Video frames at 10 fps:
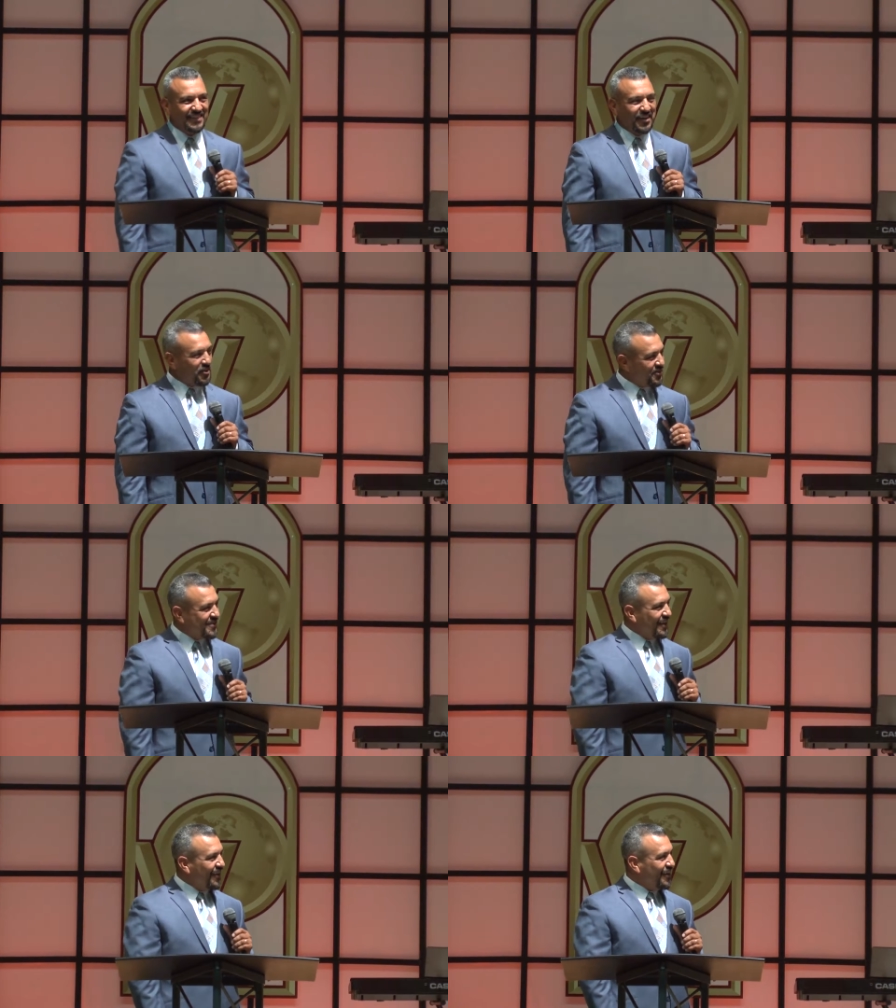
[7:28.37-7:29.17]
Good to
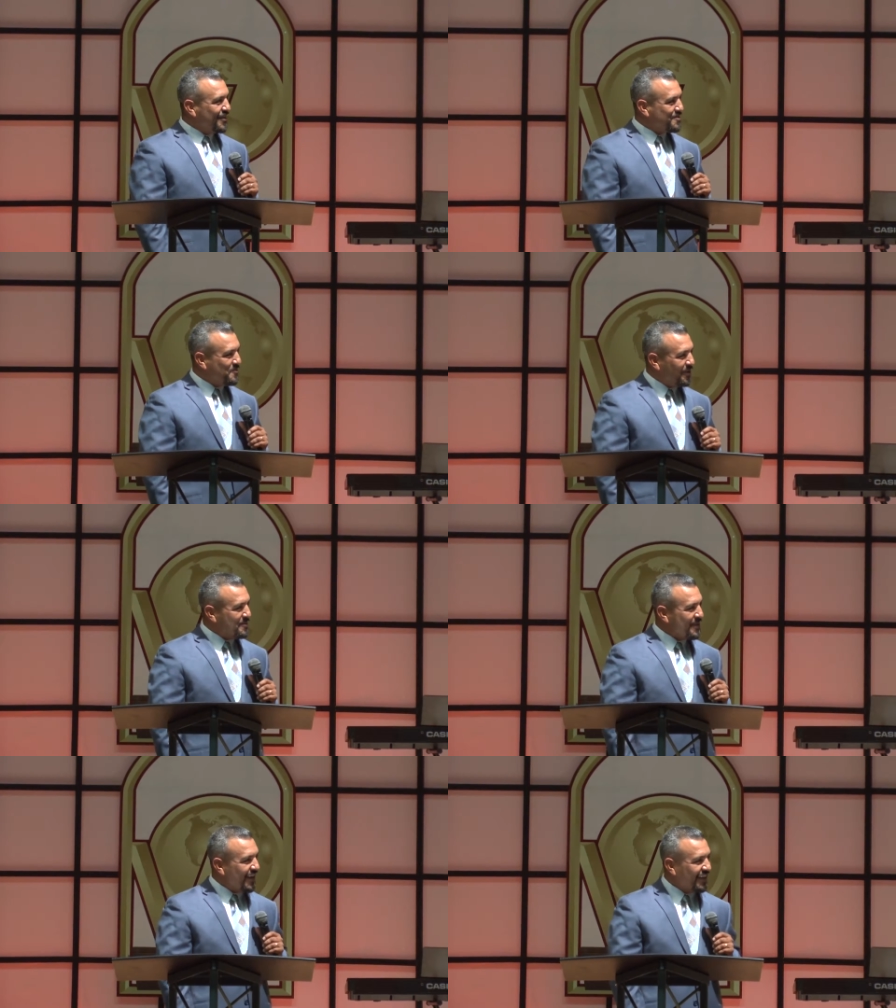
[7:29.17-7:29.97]
see you here this
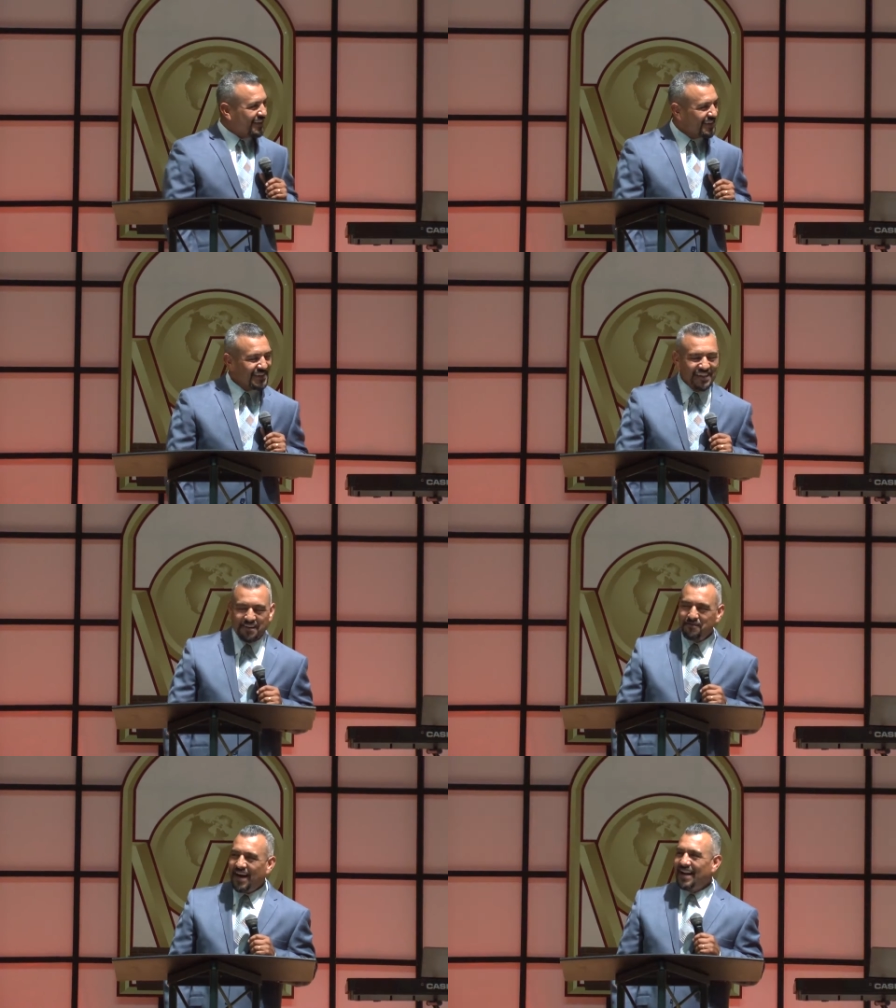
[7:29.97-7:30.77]
morning, man.
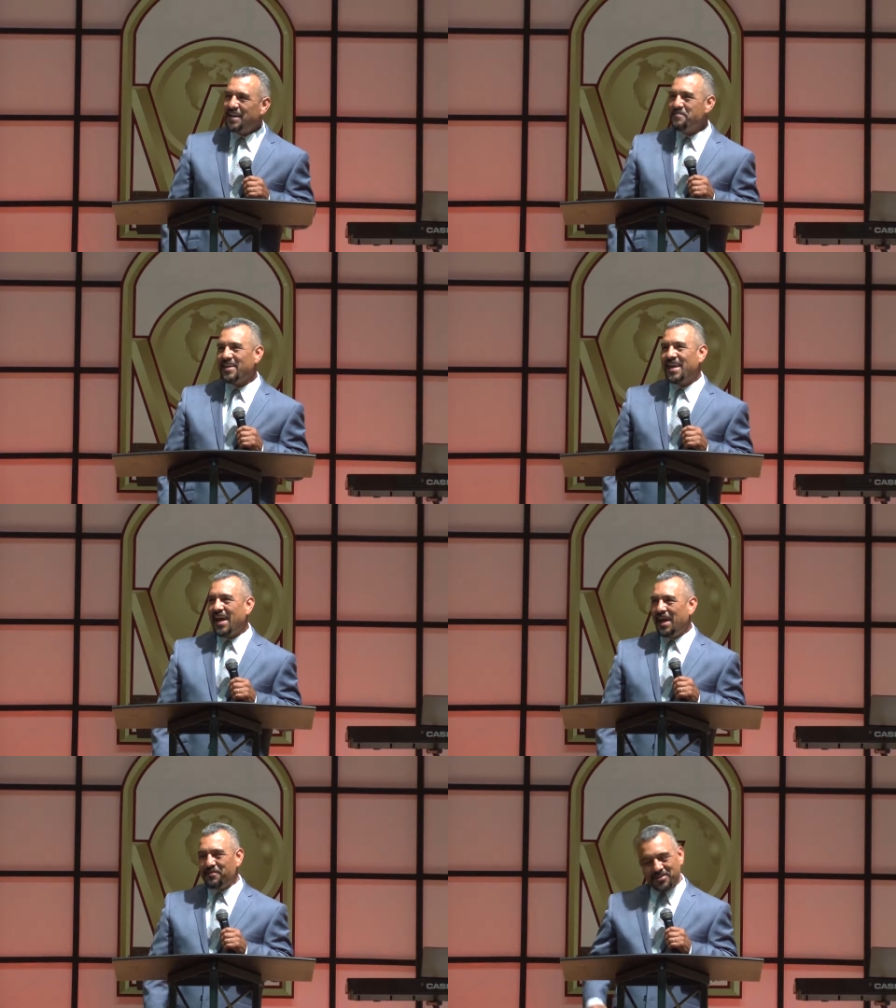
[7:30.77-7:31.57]
Invited him, he
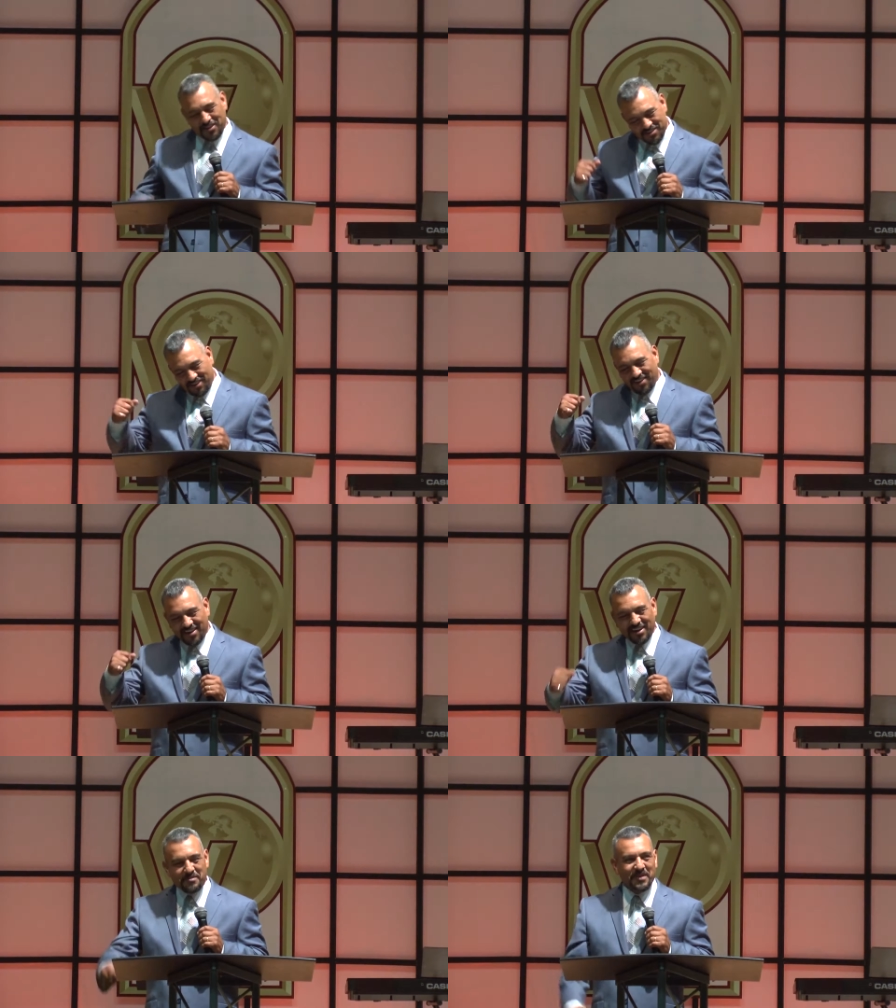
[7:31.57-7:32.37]
came. It's, it's all
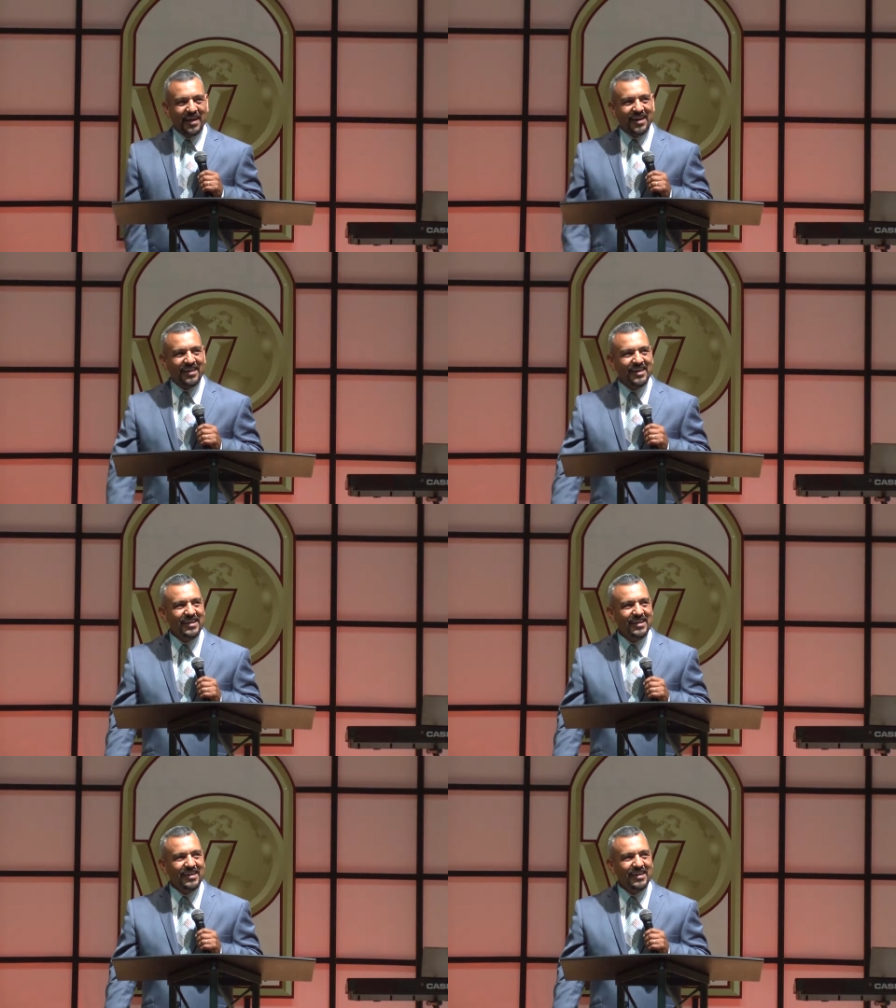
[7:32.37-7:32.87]
good, man.